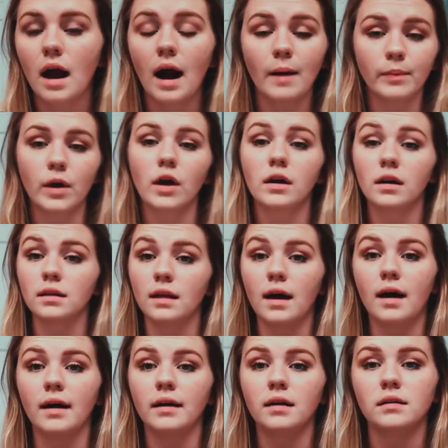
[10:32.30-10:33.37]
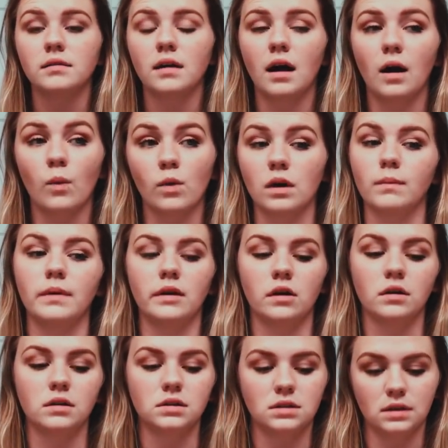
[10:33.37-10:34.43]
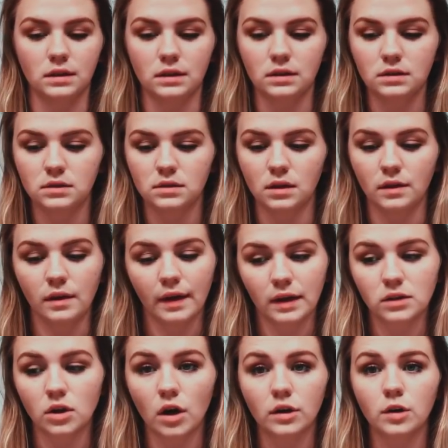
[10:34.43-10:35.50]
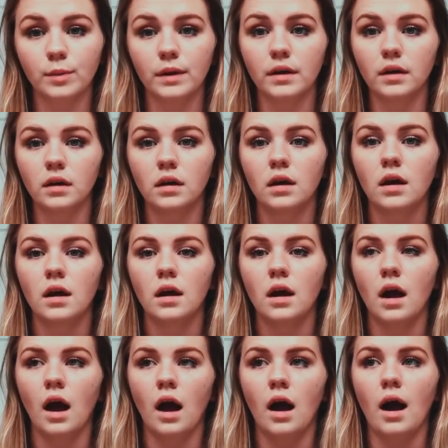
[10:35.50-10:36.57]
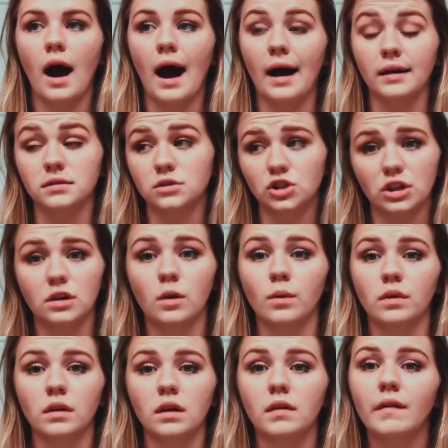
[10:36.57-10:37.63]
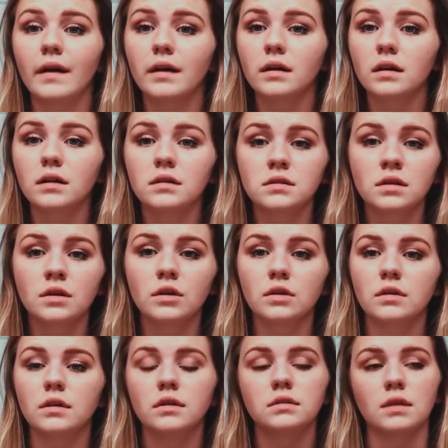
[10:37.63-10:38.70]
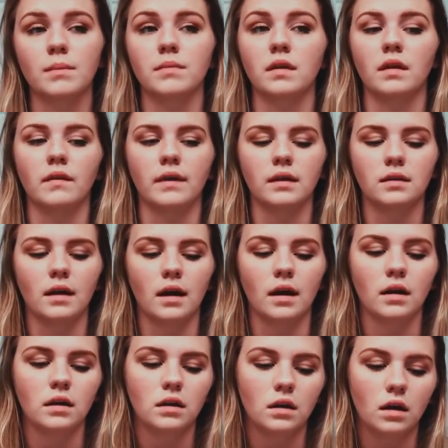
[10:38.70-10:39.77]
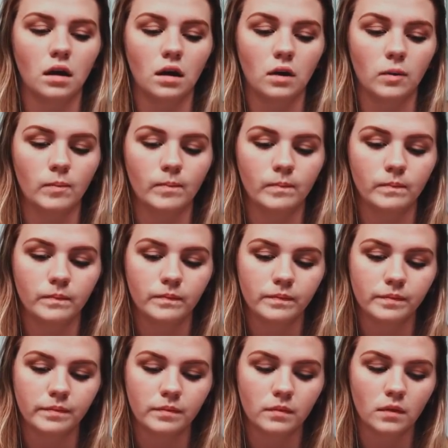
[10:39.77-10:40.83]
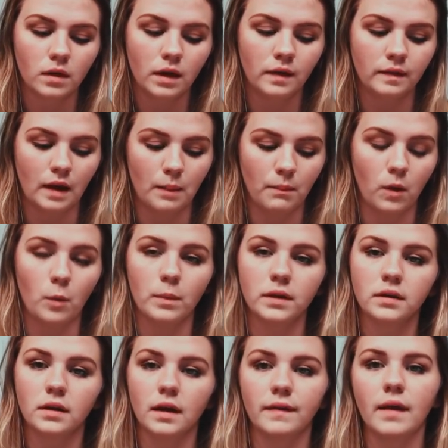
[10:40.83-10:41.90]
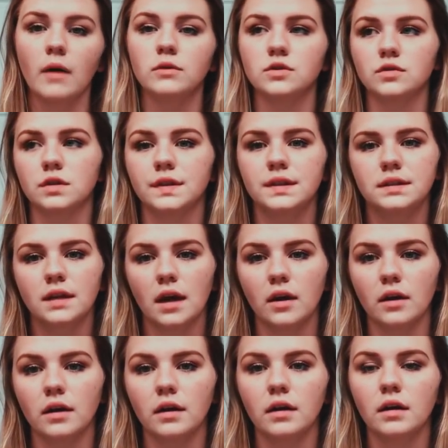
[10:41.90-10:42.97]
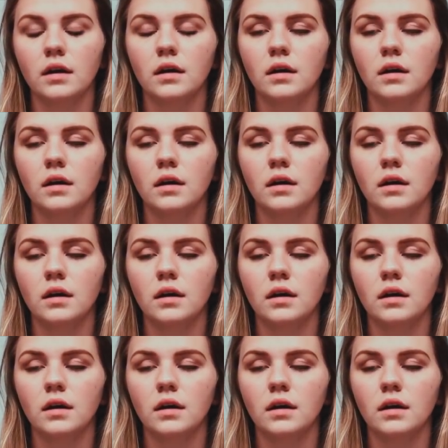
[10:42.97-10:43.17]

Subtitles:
I'm not gonna lie, I want to be honest in this and like document it. I genuinely like considered something like that in that moment, and that was really scary.